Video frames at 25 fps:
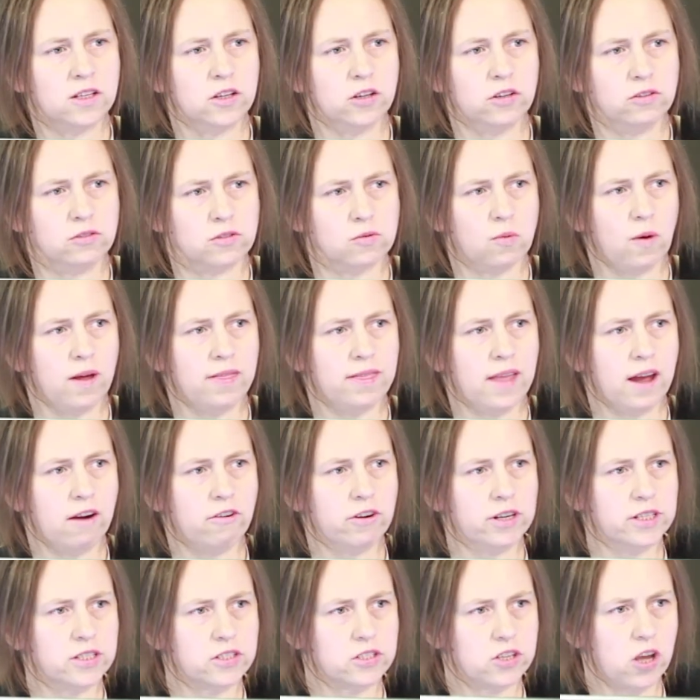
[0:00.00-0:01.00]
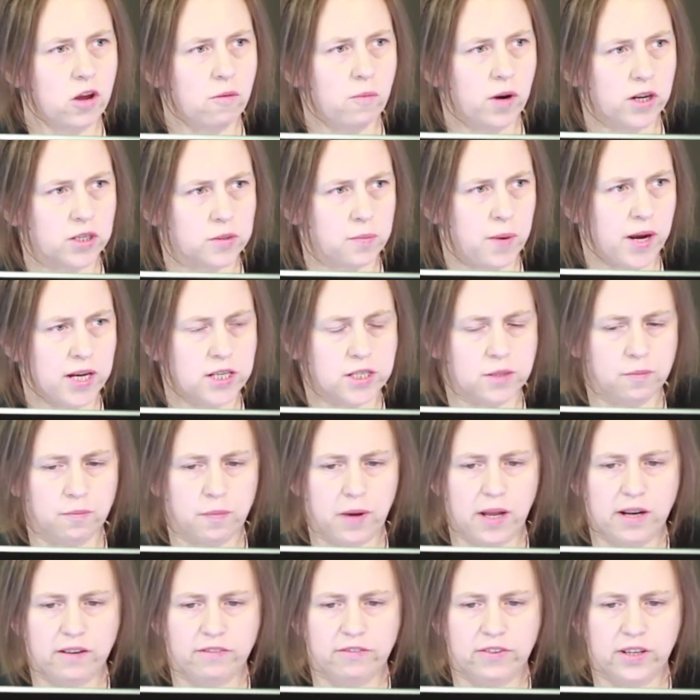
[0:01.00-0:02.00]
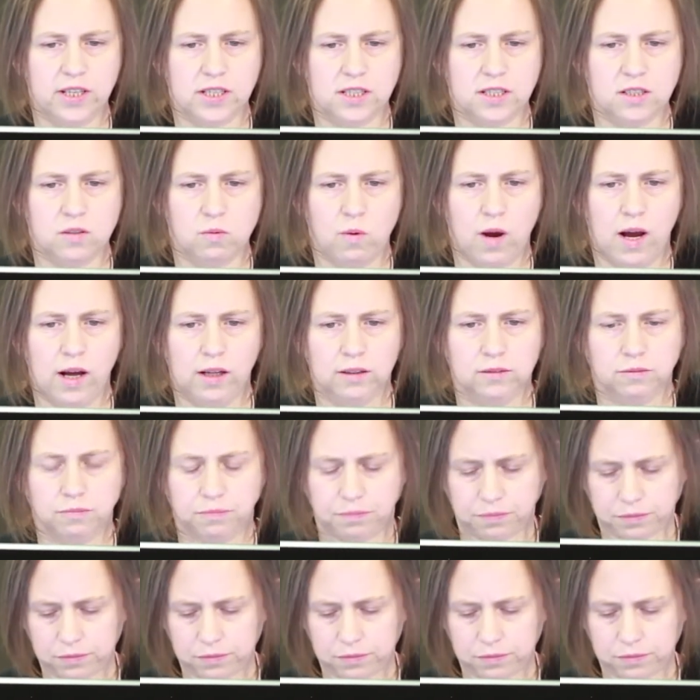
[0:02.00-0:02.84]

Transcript: news when there is so much patient benefit as well?